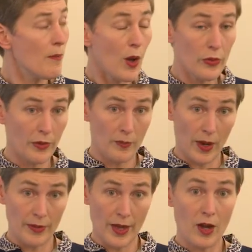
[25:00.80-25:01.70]
Both,
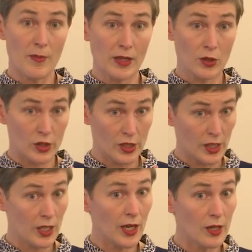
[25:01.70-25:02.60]
by that I mean not just
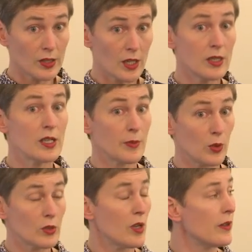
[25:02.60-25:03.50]
in-house data sets,
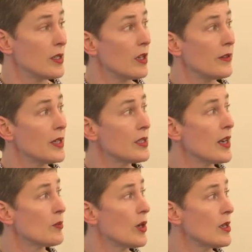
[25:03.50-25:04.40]
but also things like the
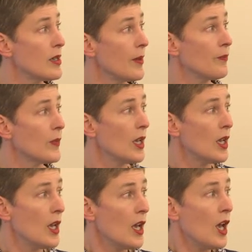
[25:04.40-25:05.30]
exact browser.
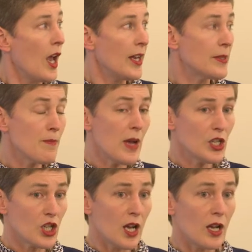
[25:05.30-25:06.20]
It's
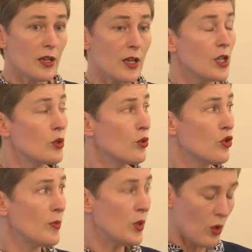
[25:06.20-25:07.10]
much harder to
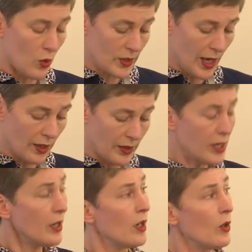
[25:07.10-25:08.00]
attribute
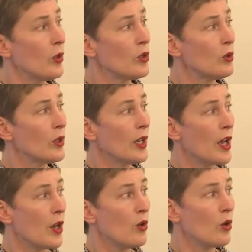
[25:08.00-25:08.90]
causality when you're looking
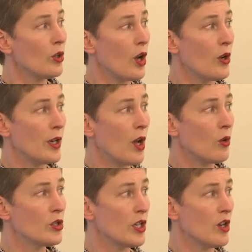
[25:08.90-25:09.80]
at a non-coding
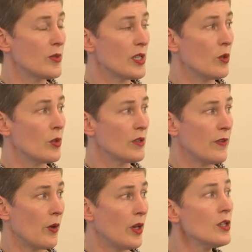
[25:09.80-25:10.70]
whole genome sequence
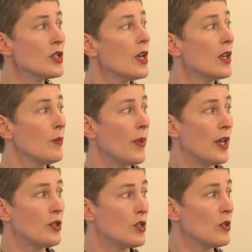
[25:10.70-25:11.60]
variant
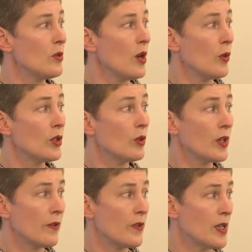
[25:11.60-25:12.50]
compared to when you're
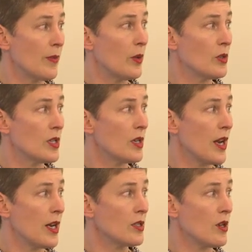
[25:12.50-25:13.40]
looking for something which is an
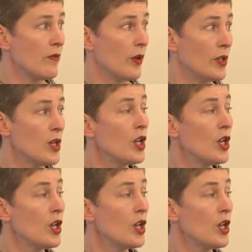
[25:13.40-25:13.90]
exome variant.